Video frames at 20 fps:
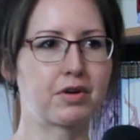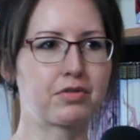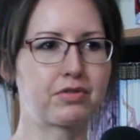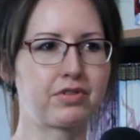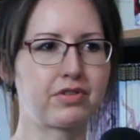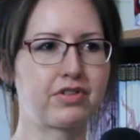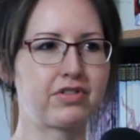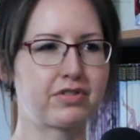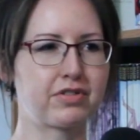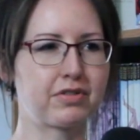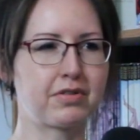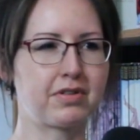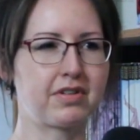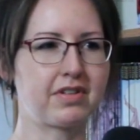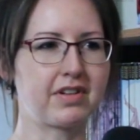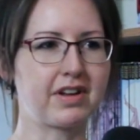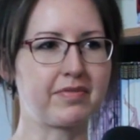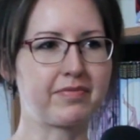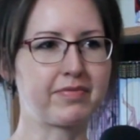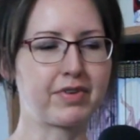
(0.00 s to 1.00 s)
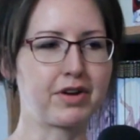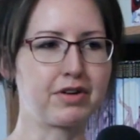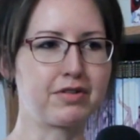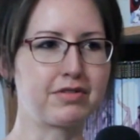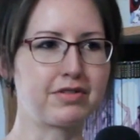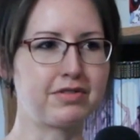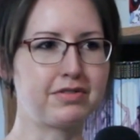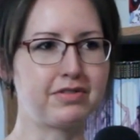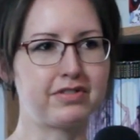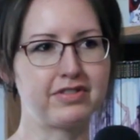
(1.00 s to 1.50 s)
store, like
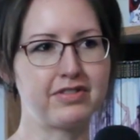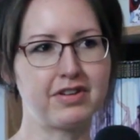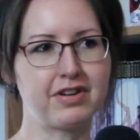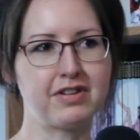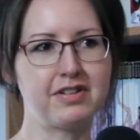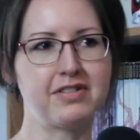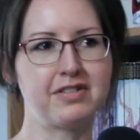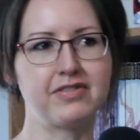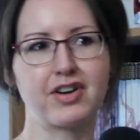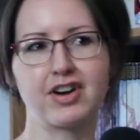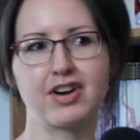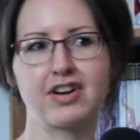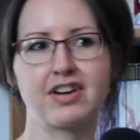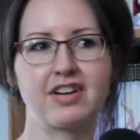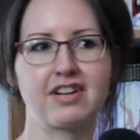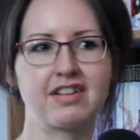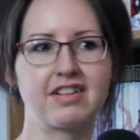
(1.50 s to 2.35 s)
produce all over,